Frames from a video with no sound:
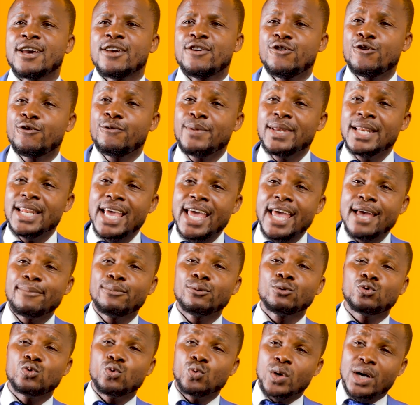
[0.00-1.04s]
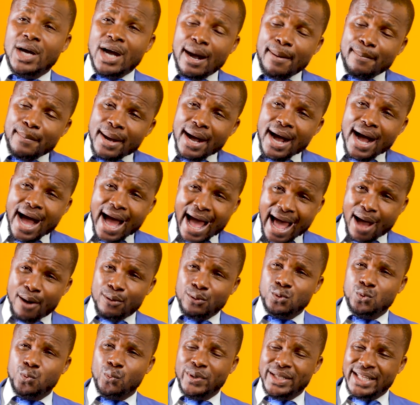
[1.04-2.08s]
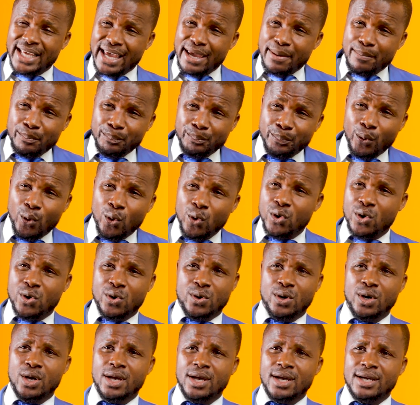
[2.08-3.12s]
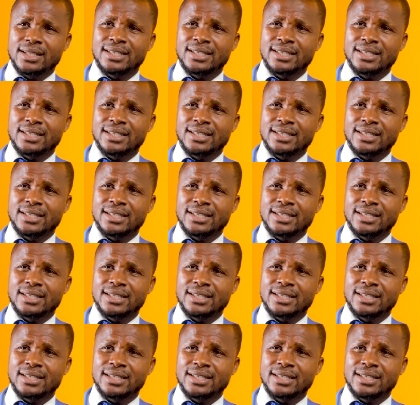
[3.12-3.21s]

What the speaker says: you've been able to come out with a book.